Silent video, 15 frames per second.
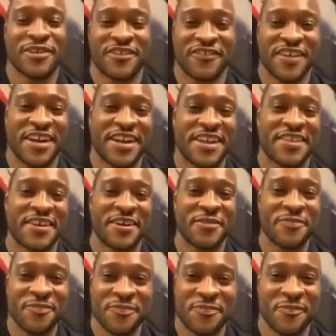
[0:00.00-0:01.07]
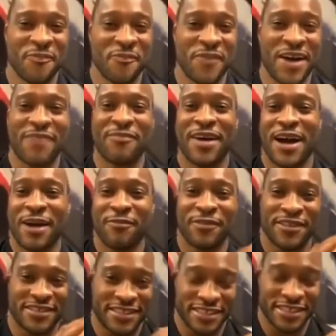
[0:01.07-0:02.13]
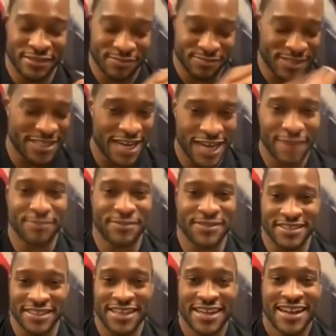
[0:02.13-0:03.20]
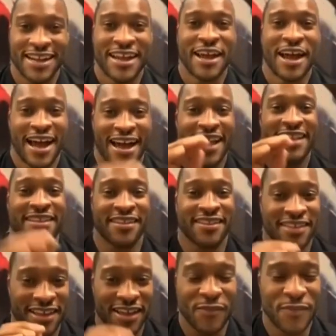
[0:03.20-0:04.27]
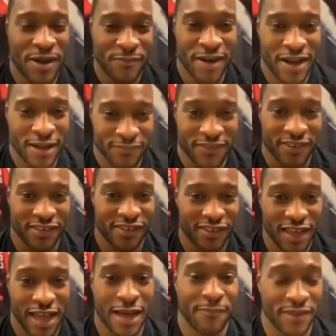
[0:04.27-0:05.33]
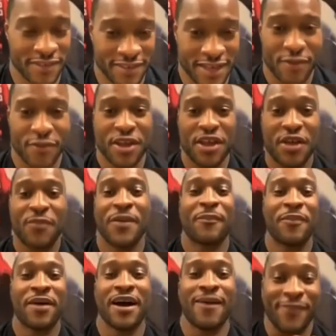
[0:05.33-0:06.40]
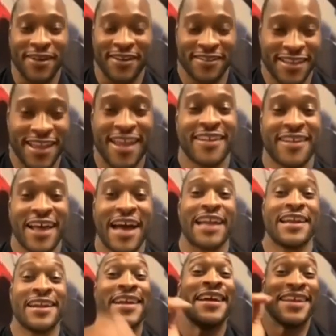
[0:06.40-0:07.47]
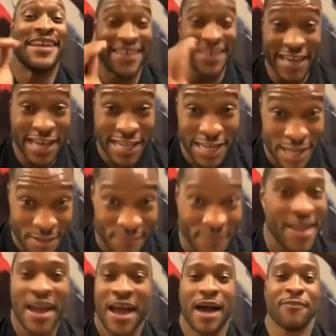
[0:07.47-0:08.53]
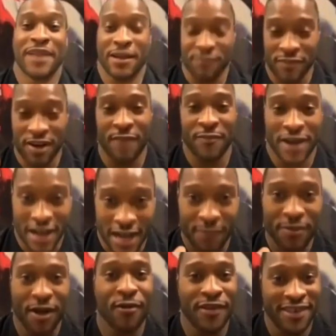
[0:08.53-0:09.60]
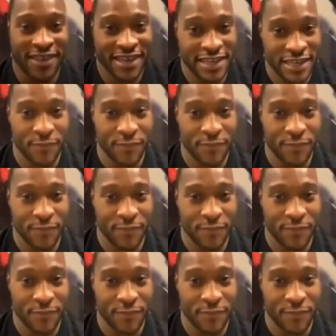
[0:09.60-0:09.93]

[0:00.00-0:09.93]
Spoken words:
funny, though? My mom was the complete opposite. I had to tell my mom to stop, because I would hear my mom in the stands hollering, kill him. I'm like, Mama, I'm going to kill him.